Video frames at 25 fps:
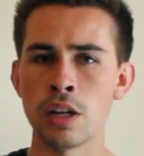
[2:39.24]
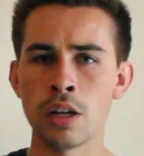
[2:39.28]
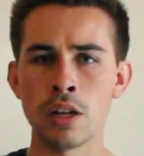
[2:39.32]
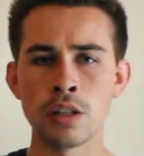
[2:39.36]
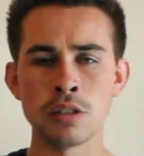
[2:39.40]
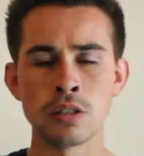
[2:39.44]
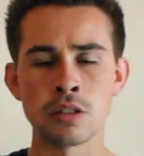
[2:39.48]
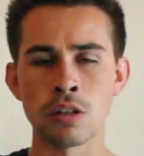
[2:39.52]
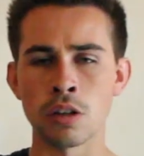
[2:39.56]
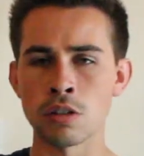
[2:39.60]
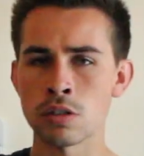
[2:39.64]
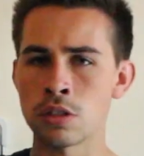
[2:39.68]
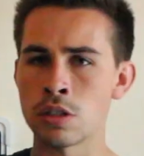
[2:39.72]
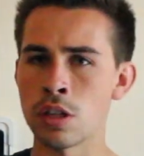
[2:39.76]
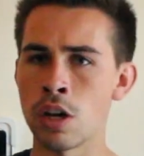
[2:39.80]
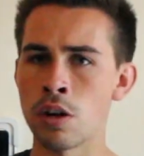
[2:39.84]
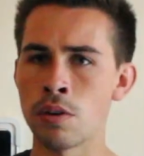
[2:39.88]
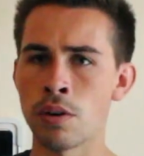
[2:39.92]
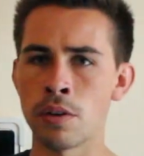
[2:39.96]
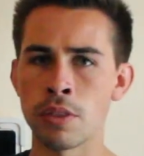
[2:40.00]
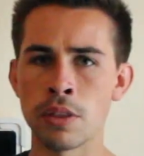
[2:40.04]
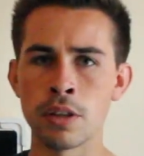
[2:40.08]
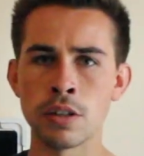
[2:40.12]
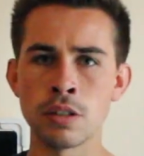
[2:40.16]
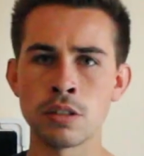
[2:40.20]
stocks that
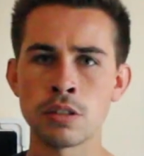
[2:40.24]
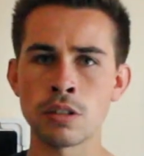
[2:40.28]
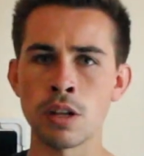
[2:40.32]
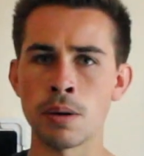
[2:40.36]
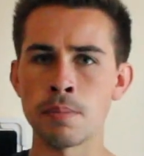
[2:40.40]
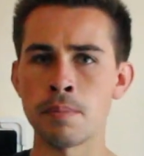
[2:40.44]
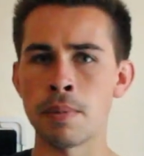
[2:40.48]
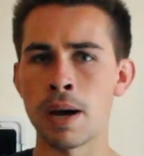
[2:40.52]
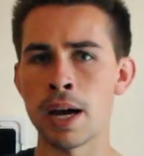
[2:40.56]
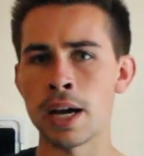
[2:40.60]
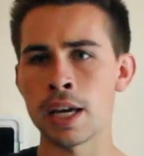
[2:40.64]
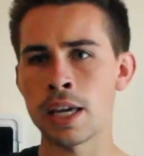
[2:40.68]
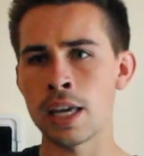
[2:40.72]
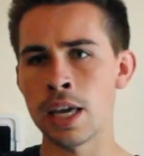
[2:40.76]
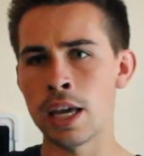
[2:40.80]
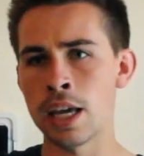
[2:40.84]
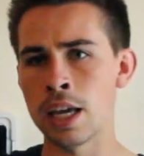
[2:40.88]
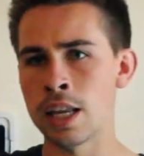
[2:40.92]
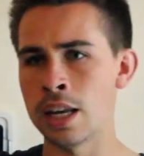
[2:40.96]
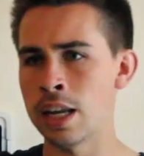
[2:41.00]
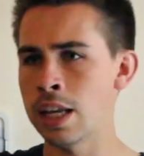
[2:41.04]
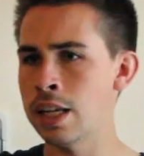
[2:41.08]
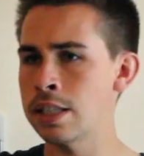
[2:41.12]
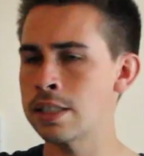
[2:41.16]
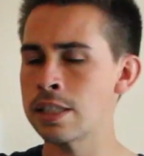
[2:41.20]
are on the stock market
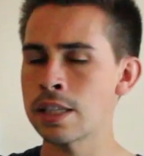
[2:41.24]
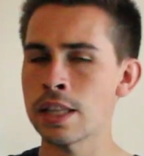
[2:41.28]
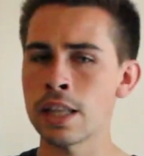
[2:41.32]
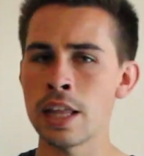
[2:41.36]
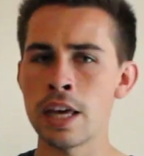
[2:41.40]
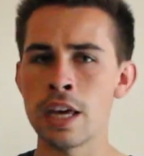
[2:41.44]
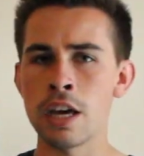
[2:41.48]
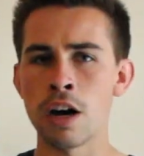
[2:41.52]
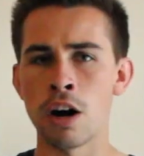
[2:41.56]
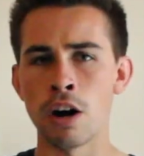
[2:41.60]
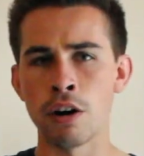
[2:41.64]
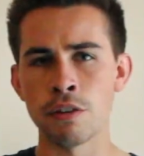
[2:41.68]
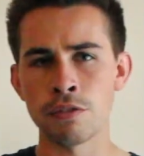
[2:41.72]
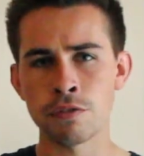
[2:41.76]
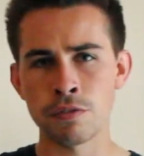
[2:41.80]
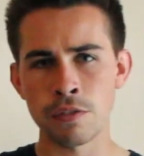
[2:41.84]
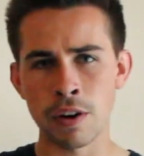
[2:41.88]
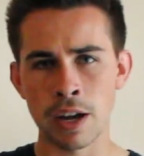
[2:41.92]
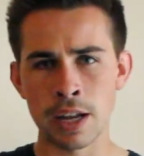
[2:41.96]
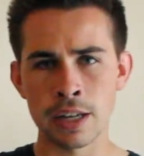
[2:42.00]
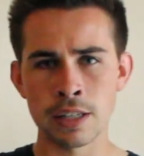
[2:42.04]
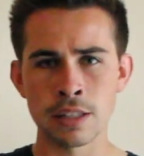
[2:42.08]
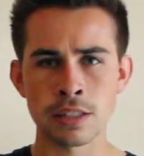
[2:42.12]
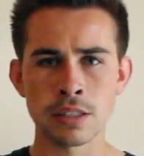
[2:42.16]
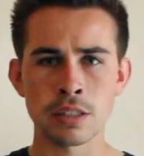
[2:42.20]
in Italy or
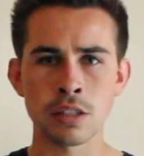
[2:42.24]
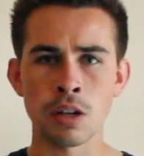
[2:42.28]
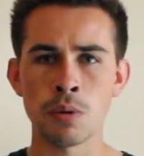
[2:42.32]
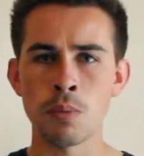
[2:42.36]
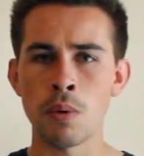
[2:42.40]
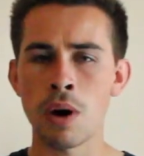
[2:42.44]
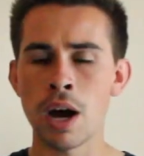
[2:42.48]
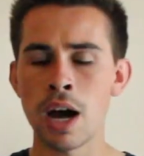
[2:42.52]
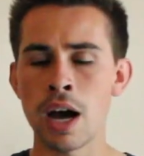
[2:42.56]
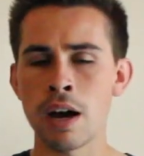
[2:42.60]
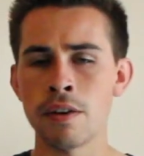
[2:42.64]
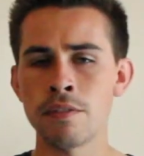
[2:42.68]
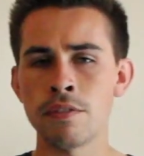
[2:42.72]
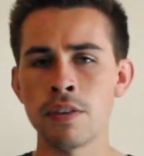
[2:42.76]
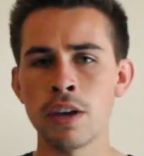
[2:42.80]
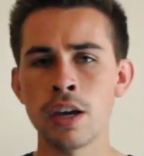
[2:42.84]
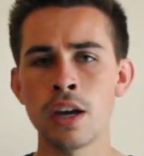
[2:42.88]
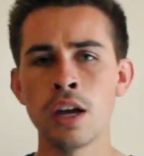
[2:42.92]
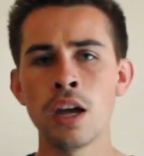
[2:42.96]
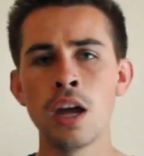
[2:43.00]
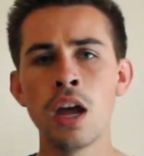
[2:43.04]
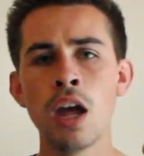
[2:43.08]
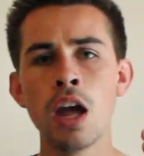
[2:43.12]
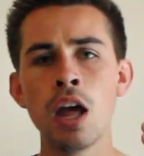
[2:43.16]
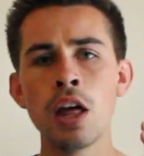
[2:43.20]
France or what have you,
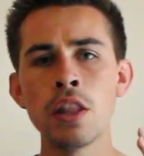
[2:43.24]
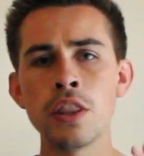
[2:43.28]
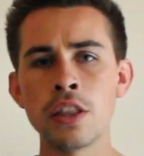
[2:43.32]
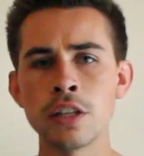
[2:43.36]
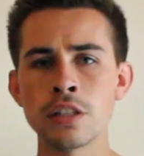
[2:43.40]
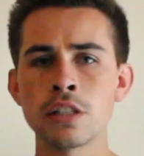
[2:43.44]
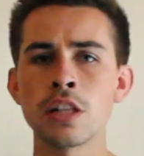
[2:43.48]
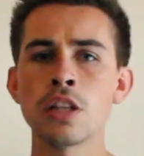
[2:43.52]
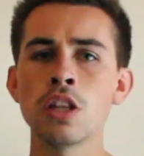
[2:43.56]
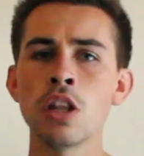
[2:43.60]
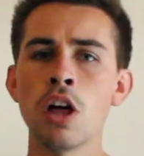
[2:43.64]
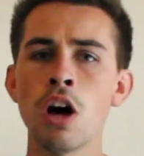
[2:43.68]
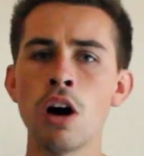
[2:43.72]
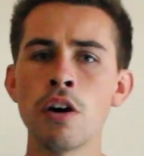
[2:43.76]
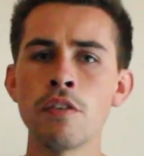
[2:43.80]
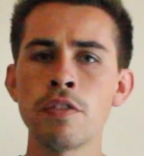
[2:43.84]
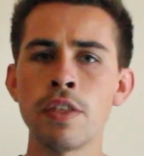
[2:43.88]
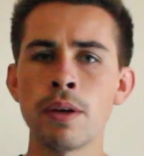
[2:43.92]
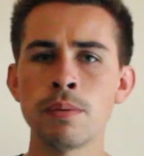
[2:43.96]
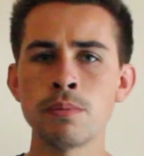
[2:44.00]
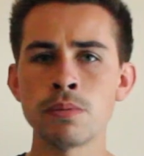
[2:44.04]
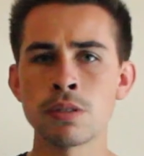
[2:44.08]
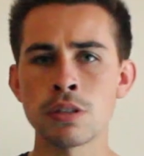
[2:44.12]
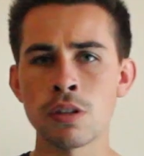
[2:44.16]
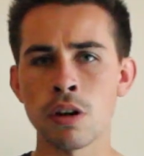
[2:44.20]
there's a lot of
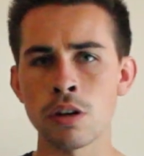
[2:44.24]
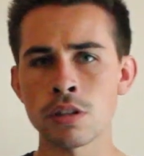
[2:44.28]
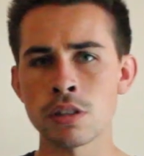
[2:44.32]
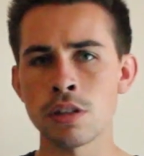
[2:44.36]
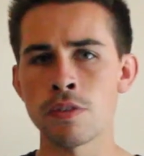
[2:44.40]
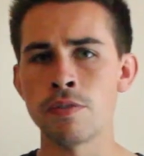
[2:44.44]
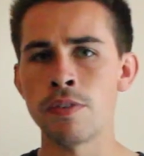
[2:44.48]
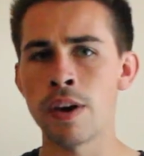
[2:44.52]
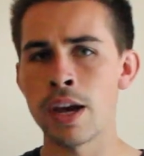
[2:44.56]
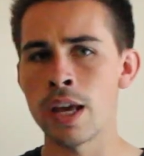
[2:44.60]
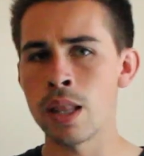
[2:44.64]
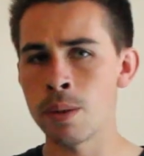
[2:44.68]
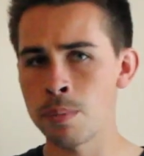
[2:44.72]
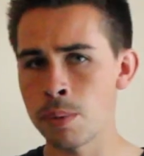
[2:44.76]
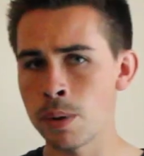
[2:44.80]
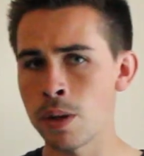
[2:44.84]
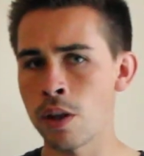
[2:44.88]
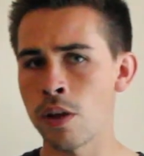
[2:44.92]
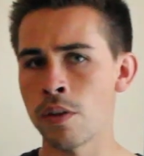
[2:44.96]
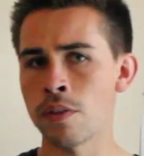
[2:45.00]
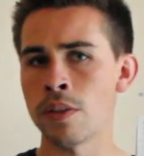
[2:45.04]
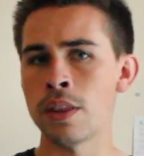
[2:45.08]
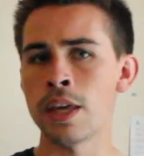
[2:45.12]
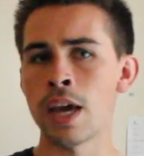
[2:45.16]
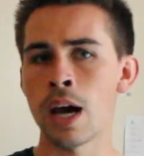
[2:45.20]
them stocks available
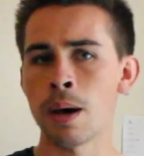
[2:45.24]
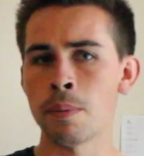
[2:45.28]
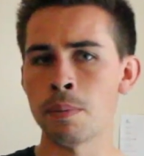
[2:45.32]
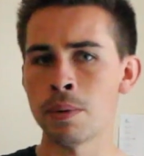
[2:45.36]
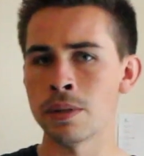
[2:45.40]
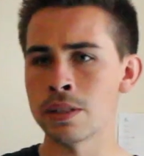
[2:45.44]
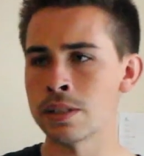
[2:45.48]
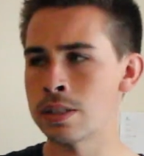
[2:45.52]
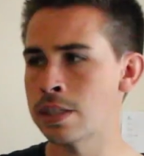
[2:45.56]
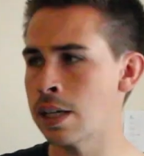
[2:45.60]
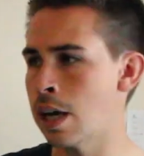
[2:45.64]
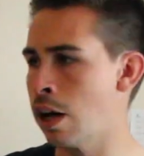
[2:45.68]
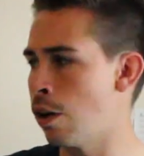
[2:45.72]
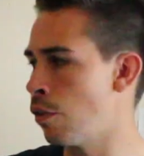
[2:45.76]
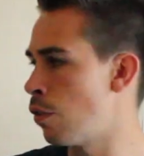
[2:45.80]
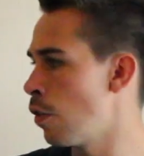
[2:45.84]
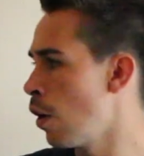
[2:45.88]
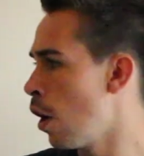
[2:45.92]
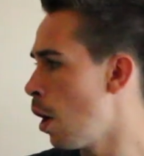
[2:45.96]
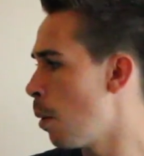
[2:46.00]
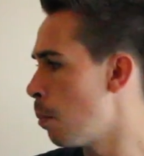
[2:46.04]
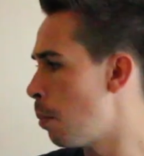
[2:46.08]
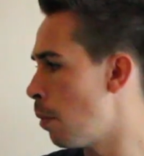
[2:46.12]
on the app itself.